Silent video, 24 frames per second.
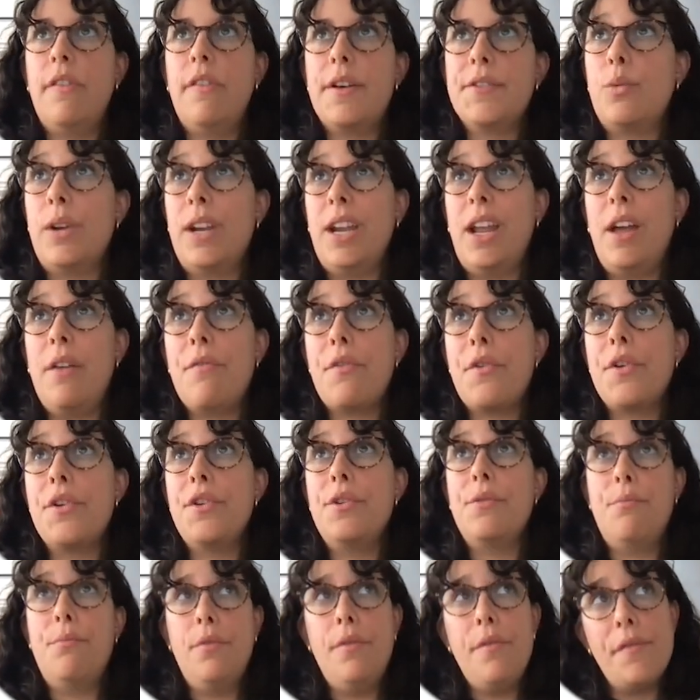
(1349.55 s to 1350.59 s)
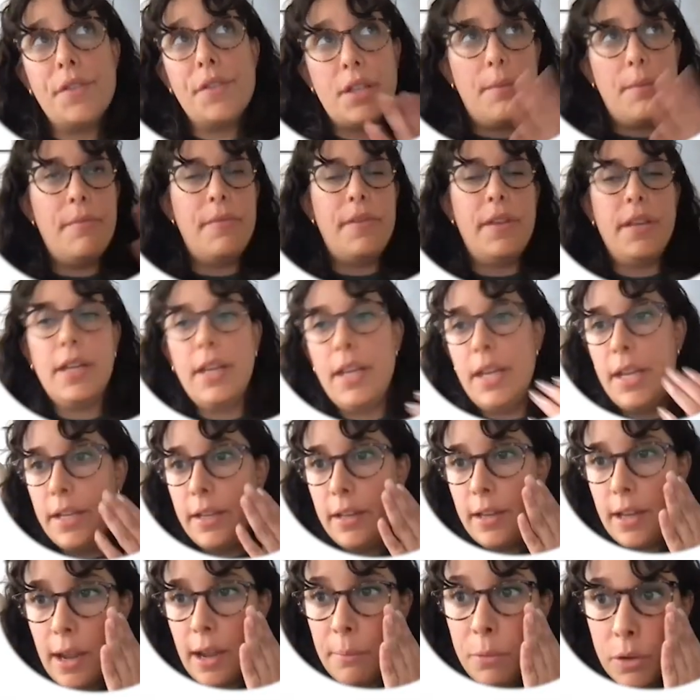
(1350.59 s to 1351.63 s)
So whenever you move something in
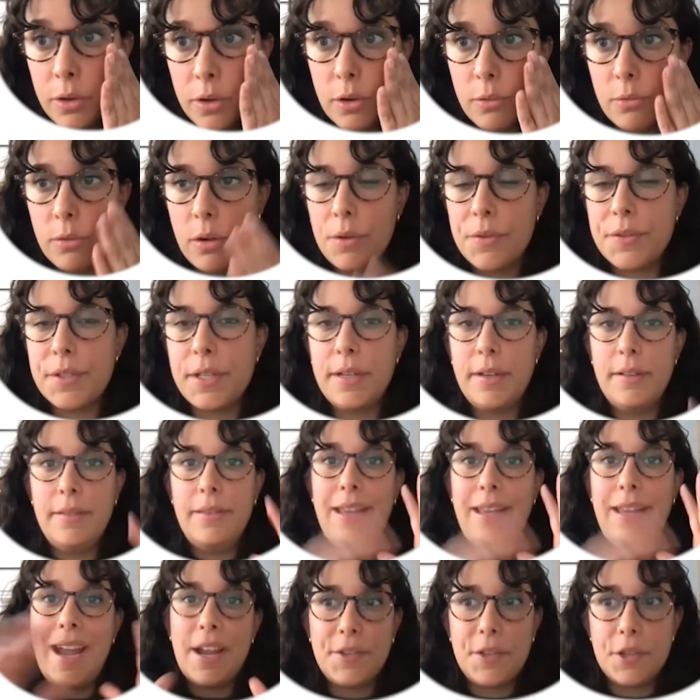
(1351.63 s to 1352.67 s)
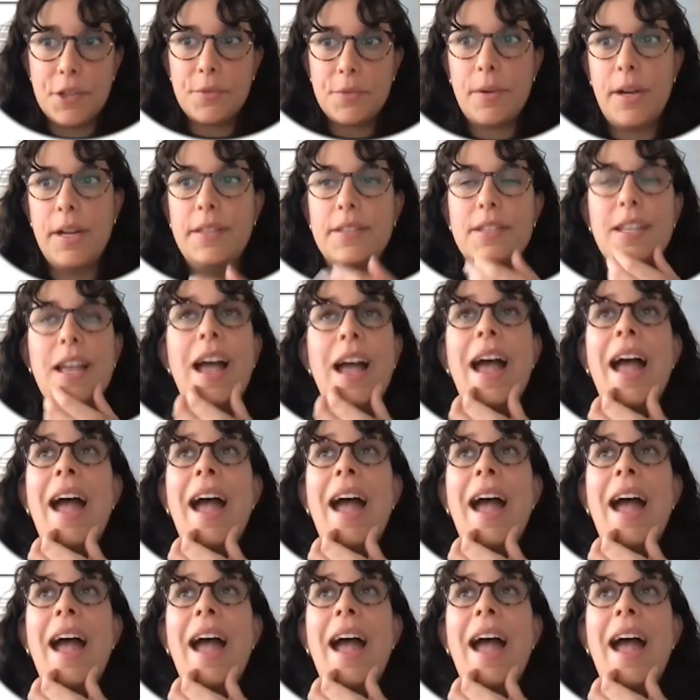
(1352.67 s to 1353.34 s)
the employee roles and in the access rights,